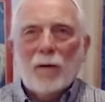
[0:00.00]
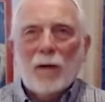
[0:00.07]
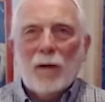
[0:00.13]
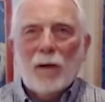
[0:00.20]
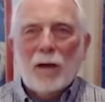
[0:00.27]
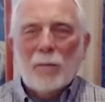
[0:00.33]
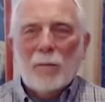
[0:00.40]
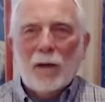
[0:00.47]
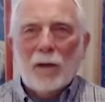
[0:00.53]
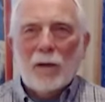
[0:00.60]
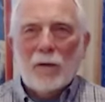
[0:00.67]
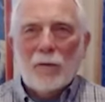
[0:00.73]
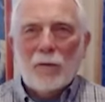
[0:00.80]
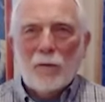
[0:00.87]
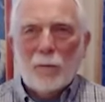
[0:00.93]
And I'm not going
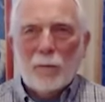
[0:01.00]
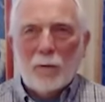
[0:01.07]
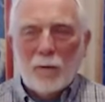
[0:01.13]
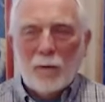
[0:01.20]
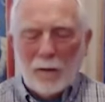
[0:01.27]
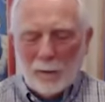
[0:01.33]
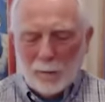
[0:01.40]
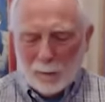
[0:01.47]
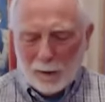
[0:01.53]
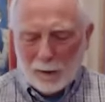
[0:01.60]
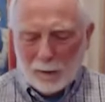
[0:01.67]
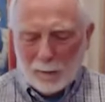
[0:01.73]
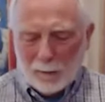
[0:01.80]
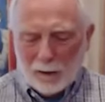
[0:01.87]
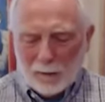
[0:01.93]
to dispute either
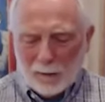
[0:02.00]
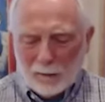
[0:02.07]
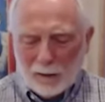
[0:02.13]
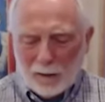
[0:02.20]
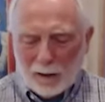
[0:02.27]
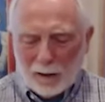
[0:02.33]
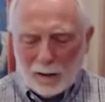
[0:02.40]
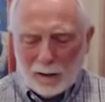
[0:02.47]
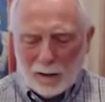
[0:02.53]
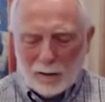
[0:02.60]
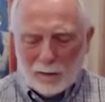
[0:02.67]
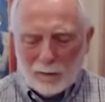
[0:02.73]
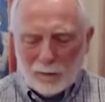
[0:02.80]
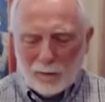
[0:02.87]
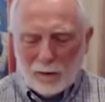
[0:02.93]
one because I
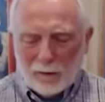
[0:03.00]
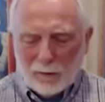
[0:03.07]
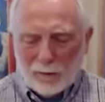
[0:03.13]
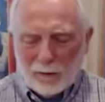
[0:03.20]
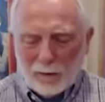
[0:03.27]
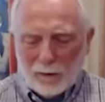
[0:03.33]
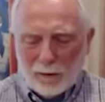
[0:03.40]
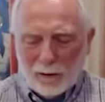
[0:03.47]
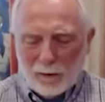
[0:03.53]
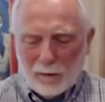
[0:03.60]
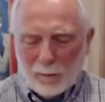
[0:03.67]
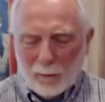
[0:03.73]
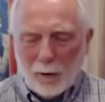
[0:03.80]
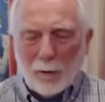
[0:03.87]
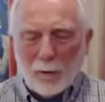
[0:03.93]
see the validity
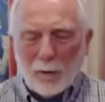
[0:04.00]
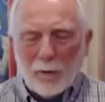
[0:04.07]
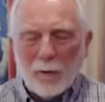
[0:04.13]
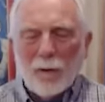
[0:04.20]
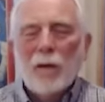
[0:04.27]
of both.